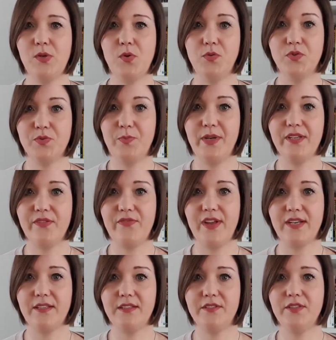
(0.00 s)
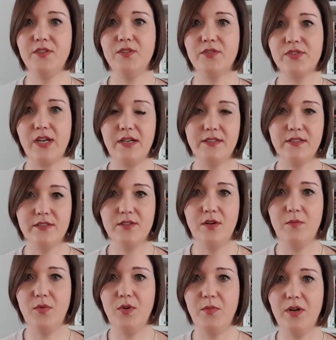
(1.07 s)
caused by the fact that your site is
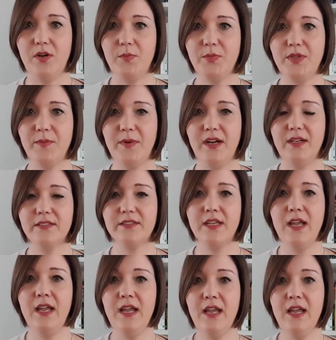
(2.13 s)
not mobile optimized.